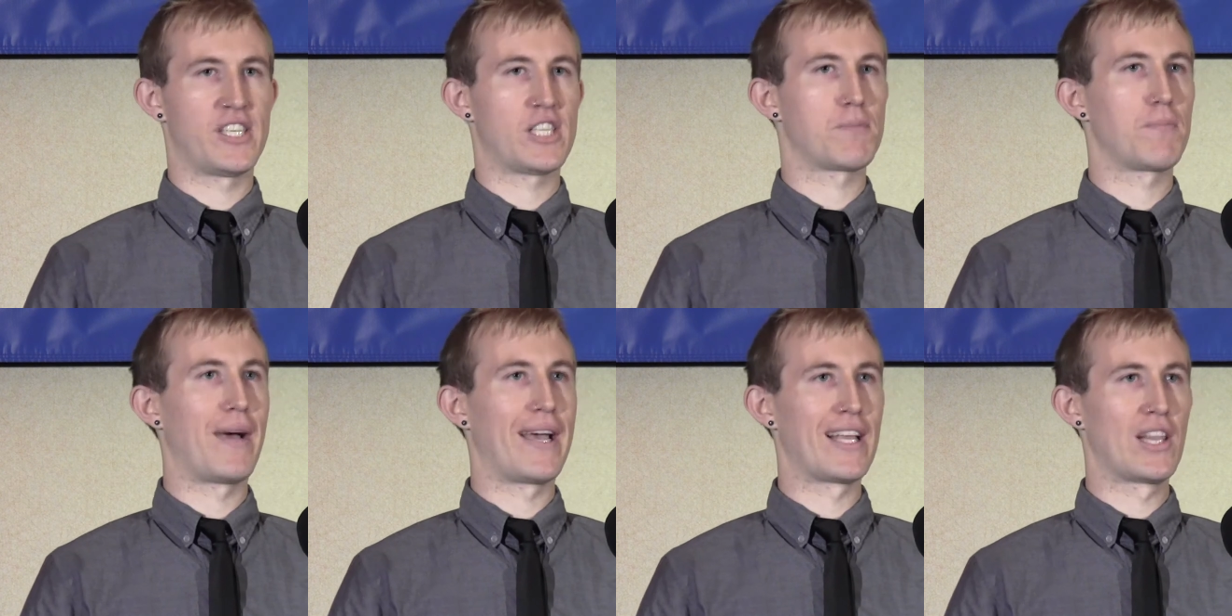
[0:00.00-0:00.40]

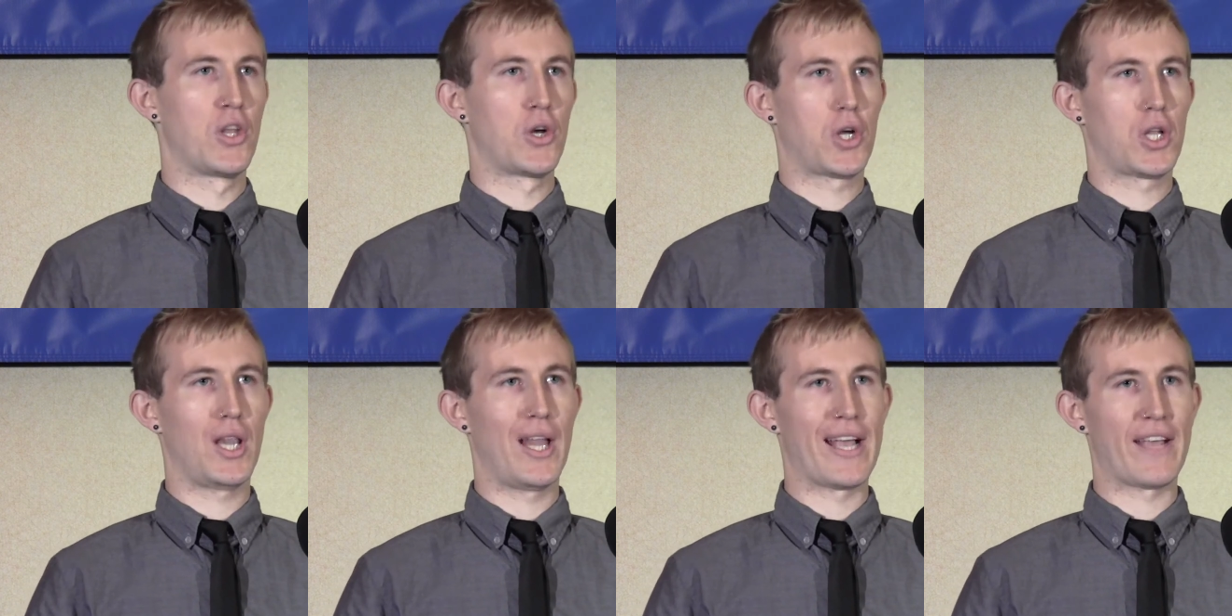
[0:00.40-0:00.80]
this might
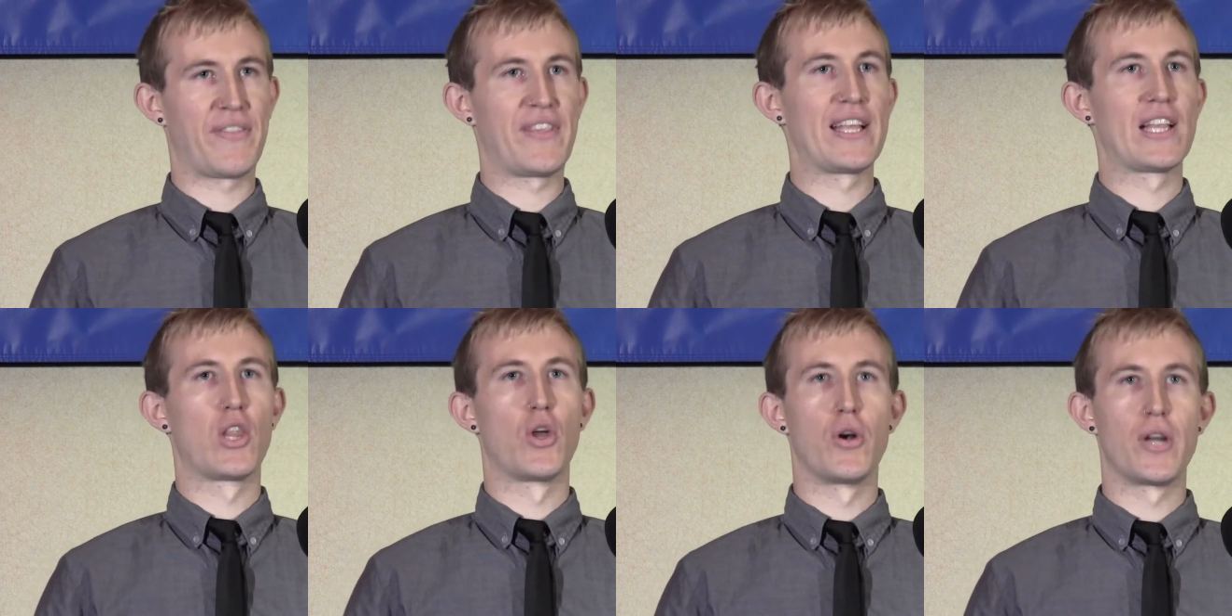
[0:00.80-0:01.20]
look like
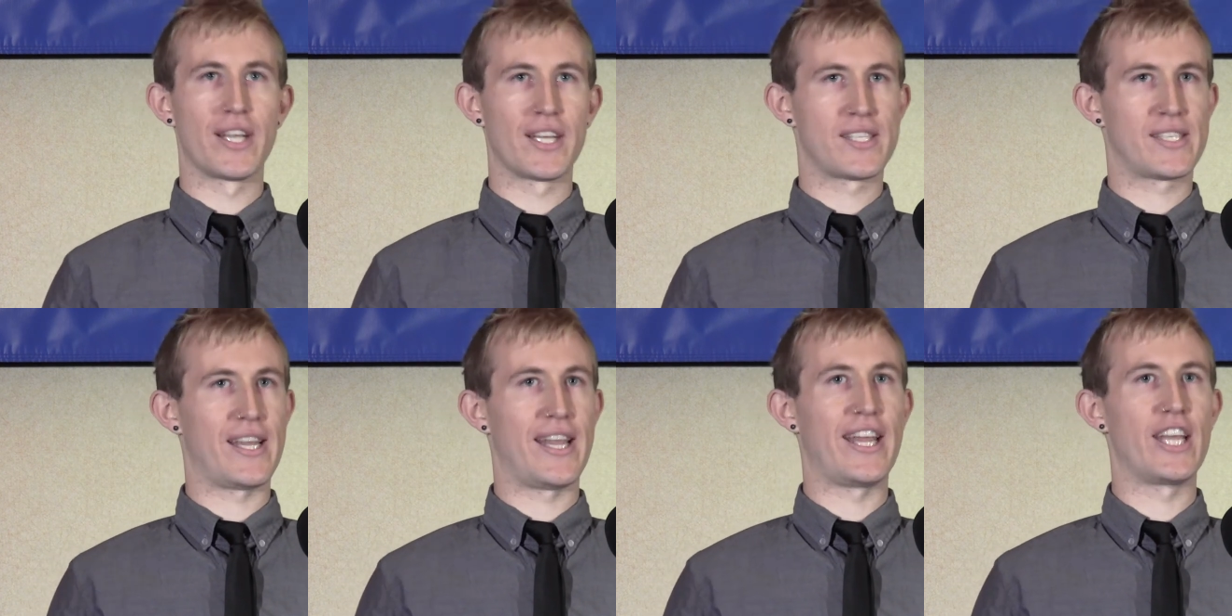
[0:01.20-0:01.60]
the alerting
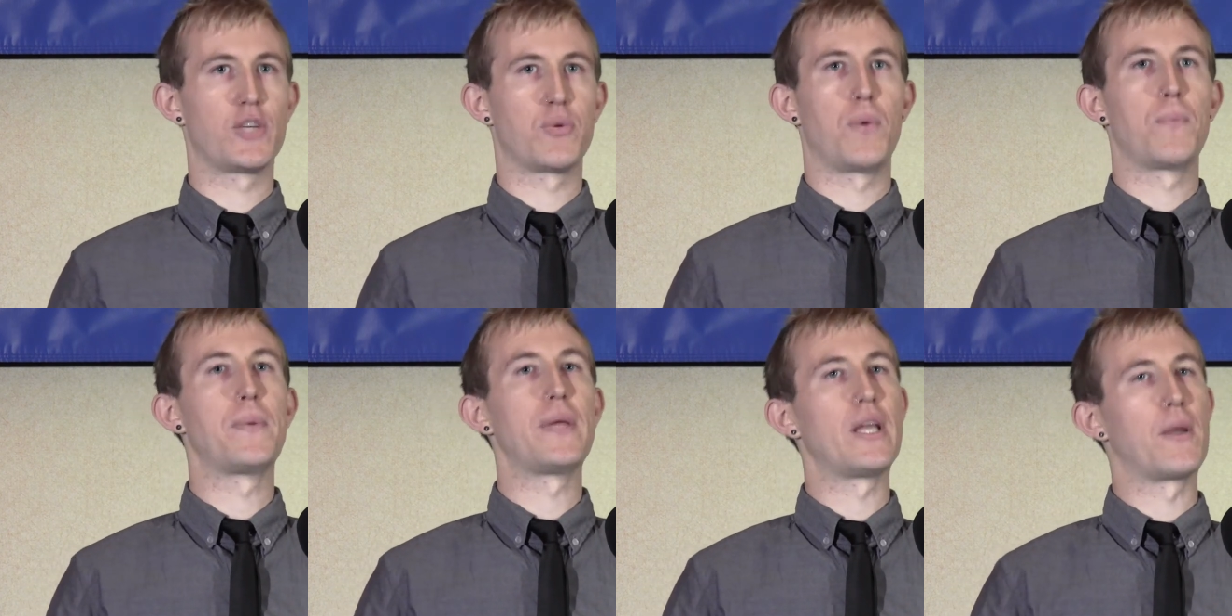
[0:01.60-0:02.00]
stage
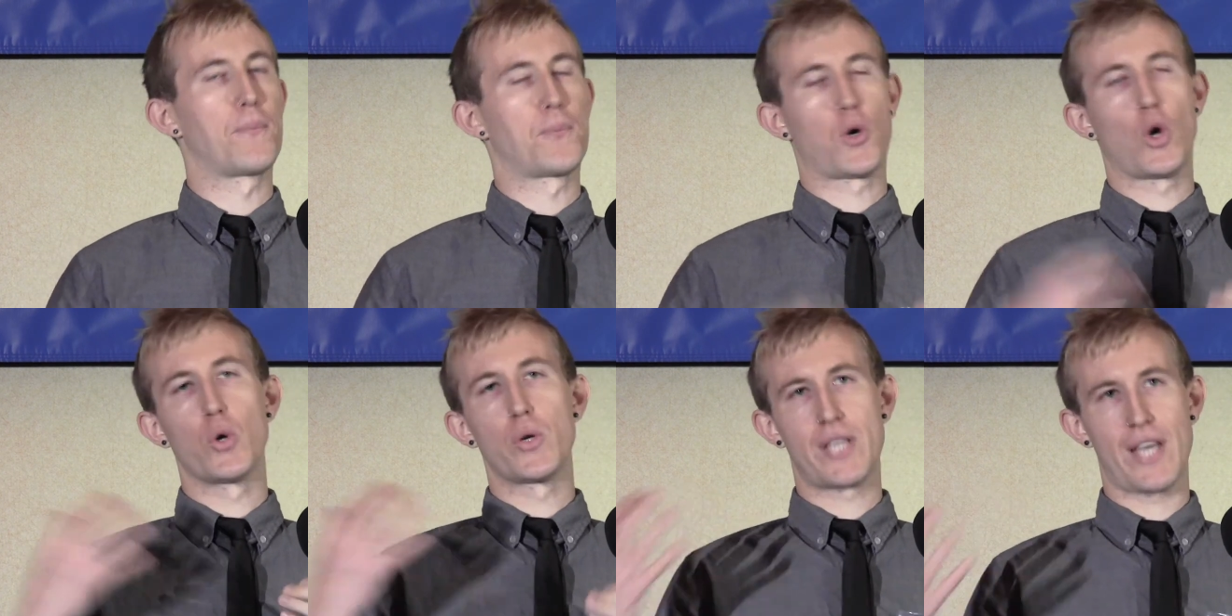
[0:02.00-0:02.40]
would be a
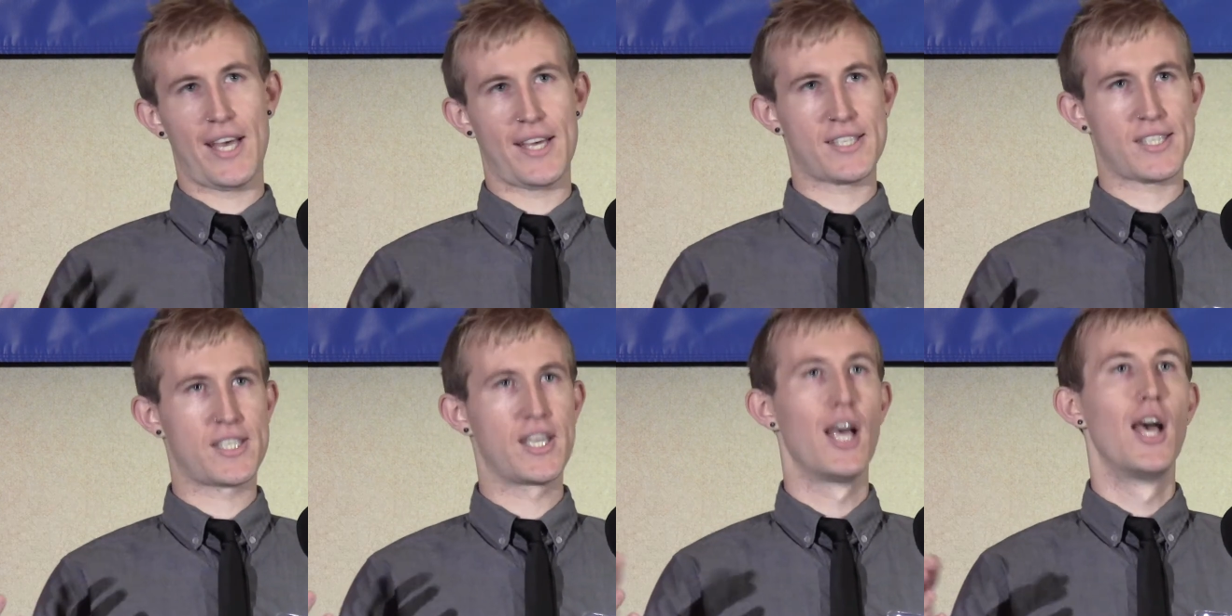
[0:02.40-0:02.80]

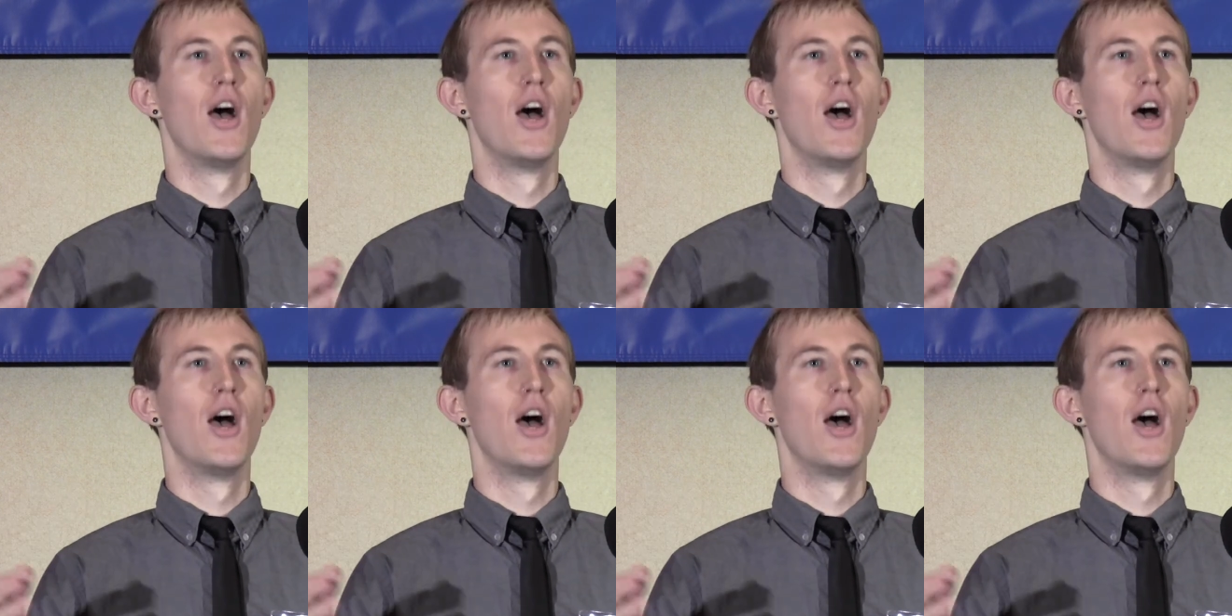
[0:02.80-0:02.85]
protest